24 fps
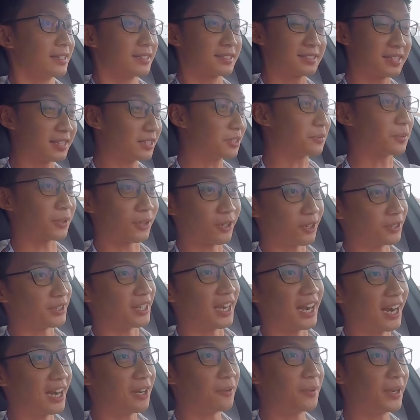since we're on the
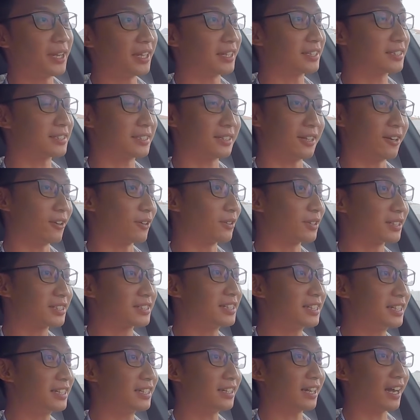highways,
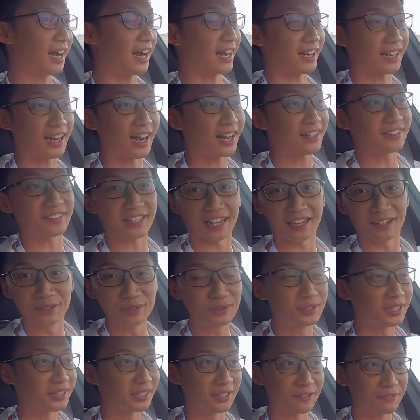honestly, I can't tell you
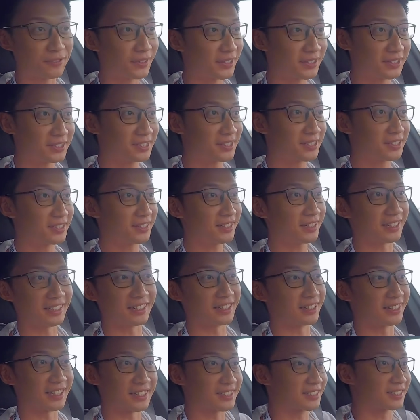the difference. It,
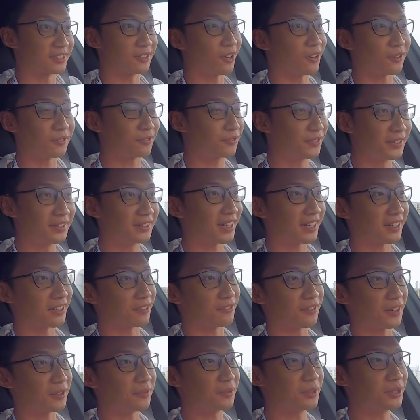it does not feel like a
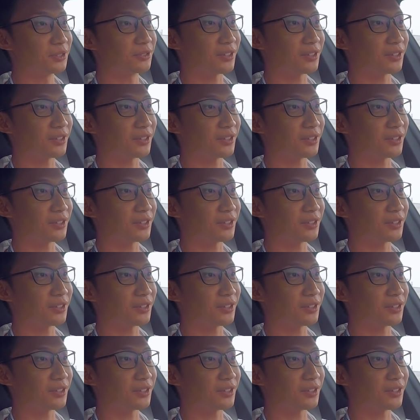front wheel